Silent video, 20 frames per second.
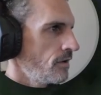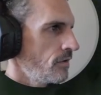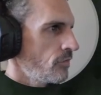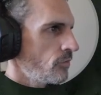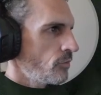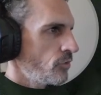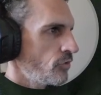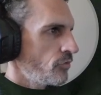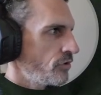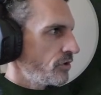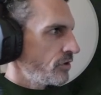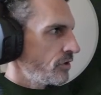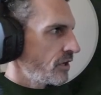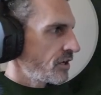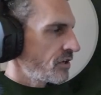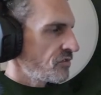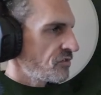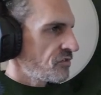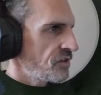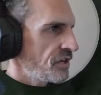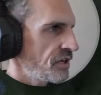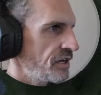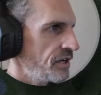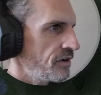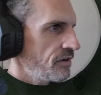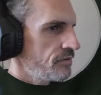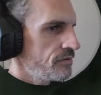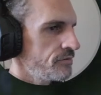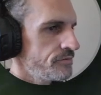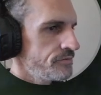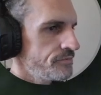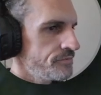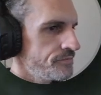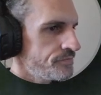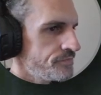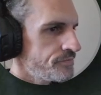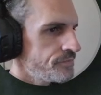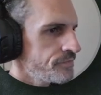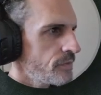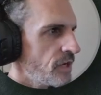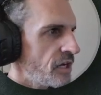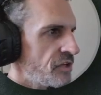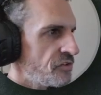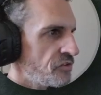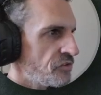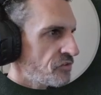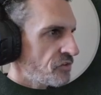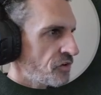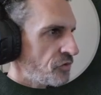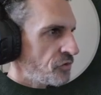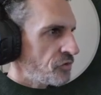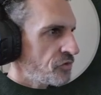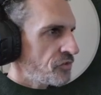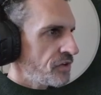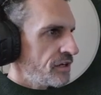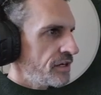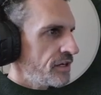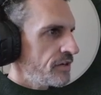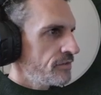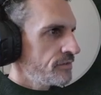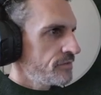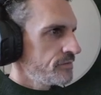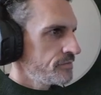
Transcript: Moving like a snail. A disco snail.